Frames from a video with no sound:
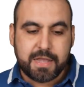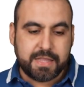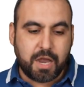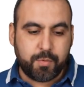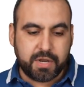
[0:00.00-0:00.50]

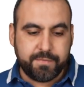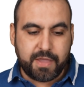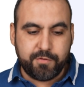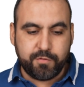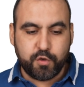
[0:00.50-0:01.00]
Now we're going to
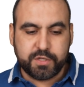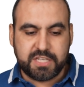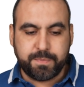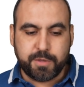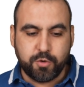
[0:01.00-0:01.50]
be able to view
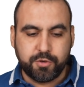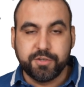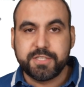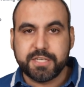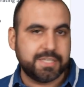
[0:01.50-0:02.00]
C P U
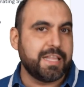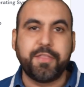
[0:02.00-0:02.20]
usage.